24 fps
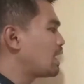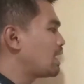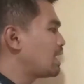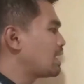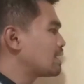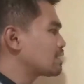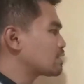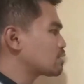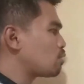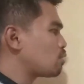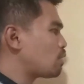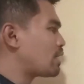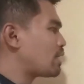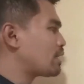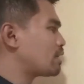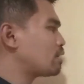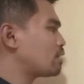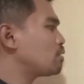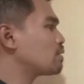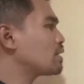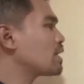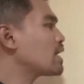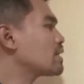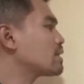So I'm
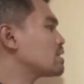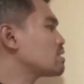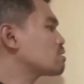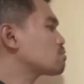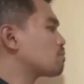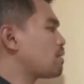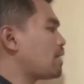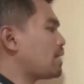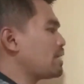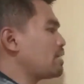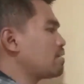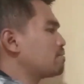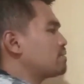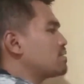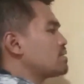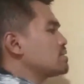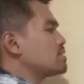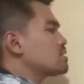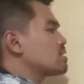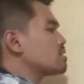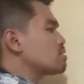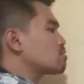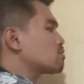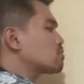looking at this one, if this
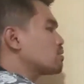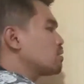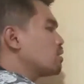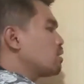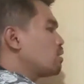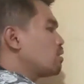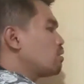is